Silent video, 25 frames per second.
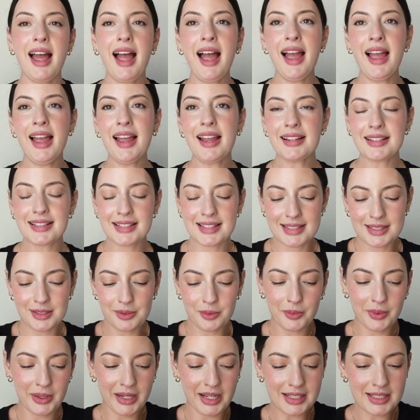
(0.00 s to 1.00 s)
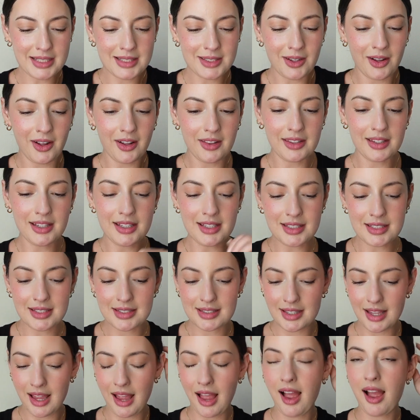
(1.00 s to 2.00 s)
Next, when I saw this,
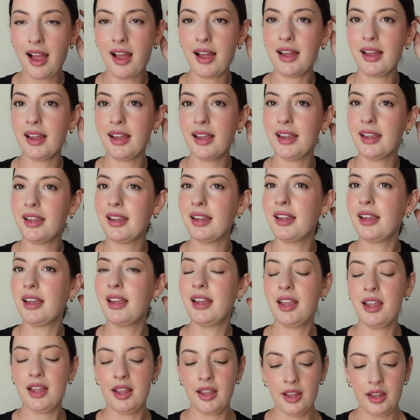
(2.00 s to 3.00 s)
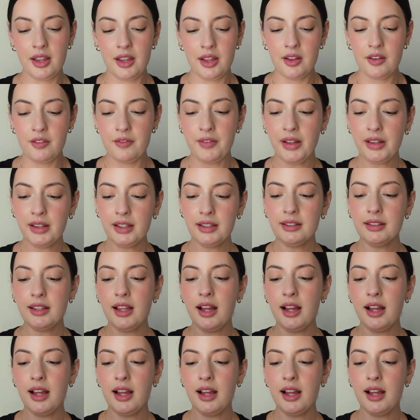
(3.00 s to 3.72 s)
I fell in